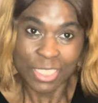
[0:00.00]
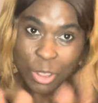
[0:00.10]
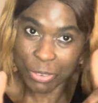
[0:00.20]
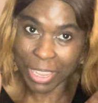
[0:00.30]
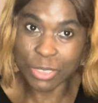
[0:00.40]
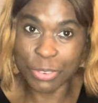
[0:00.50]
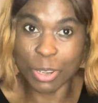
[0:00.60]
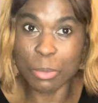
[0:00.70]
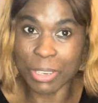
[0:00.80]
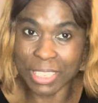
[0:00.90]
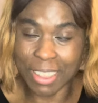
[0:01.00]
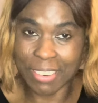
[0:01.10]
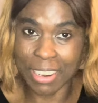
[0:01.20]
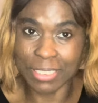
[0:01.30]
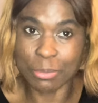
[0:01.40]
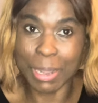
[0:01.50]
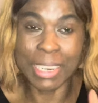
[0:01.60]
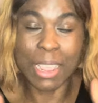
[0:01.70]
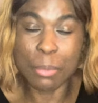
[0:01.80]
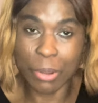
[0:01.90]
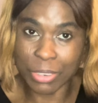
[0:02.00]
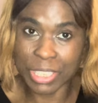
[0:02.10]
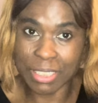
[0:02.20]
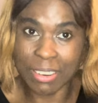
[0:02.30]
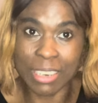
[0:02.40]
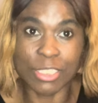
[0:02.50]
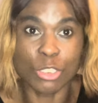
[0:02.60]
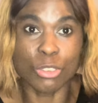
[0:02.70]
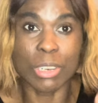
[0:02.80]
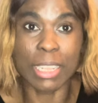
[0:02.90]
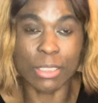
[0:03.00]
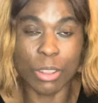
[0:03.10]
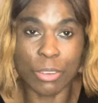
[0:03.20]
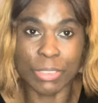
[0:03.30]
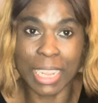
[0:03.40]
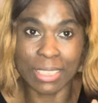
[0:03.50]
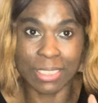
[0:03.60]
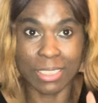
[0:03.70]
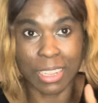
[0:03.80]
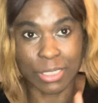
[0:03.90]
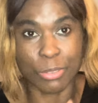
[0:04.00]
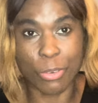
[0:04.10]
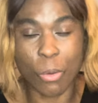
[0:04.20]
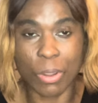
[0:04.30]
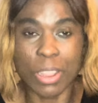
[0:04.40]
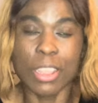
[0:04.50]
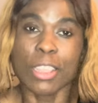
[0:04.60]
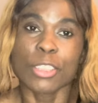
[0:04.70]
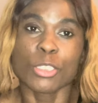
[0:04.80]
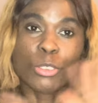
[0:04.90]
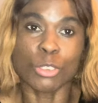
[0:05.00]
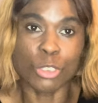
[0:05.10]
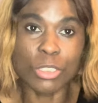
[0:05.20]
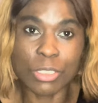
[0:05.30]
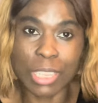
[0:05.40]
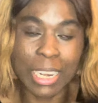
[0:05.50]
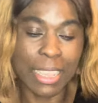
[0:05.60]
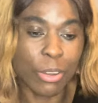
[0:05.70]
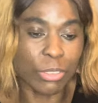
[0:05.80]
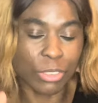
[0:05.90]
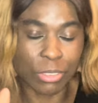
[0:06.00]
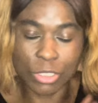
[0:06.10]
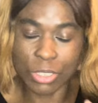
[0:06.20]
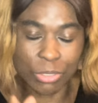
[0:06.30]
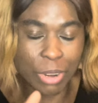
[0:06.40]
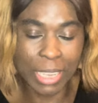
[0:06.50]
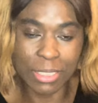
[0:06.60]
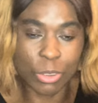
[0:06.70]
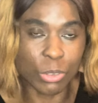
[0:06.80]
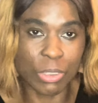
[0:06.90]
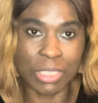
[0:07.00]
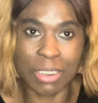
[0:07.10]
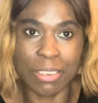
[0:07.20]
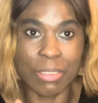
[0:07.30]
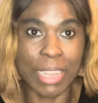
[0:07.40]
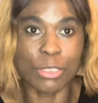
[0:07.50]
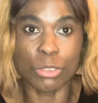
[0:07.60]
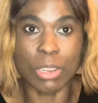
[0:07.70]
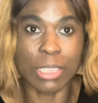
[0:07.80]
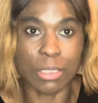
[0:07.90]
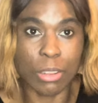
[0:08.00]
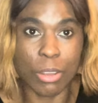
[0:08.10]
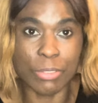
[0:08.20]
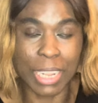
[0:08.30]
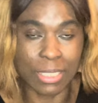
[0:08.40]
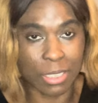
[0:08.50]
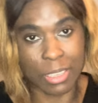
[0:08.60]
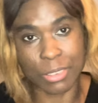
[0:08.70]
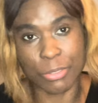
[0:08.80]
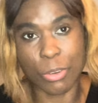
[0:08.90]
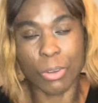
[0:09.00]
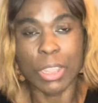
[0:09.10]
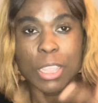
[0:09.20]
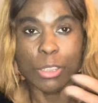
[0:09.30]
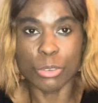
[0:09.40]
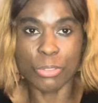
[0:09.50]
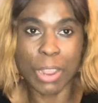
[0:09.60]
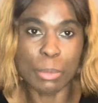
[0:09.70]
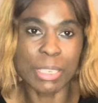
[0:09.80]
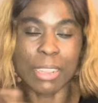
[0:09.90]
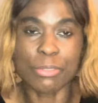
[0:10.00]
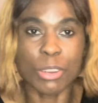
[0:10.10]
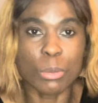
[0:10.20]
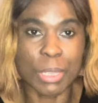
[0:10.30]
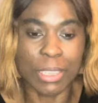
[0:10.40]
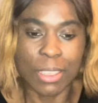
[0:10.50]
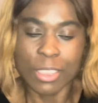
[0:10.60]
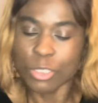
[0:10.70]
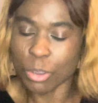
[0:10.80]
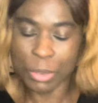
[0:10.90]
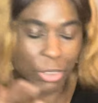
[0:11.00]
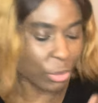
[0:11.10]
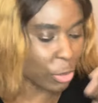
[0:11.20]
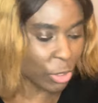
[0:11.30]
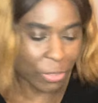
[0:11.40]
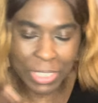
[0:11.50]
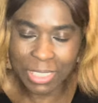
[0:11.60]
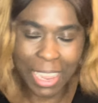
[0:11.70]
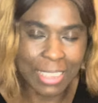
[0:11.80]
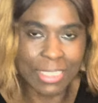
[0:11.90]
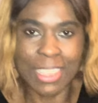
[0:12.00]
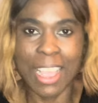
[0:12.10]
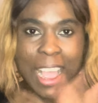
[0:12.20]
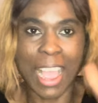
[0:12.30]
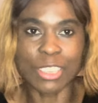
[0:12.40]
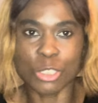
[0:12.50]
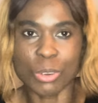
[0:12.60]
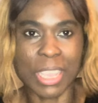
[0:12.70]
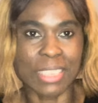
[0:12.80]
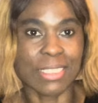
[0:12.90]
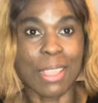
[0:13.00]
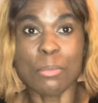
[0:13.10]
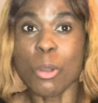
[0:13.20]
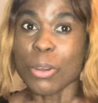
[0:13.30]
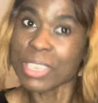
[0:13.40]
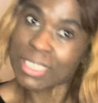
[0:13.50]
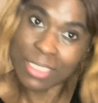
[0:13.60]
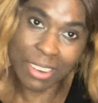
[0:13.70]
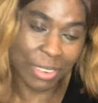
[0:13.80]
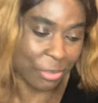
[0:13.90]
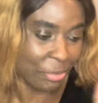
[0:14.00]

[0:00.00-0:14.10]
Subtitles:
Don't forget to follow me on Instagram. My name on Instagram is JulietLove1984. So just click on, just write, go to Instagram, write JulietLove1984. You'll find me there. Follow me. So because most of these styles, I showcase them on Instagram.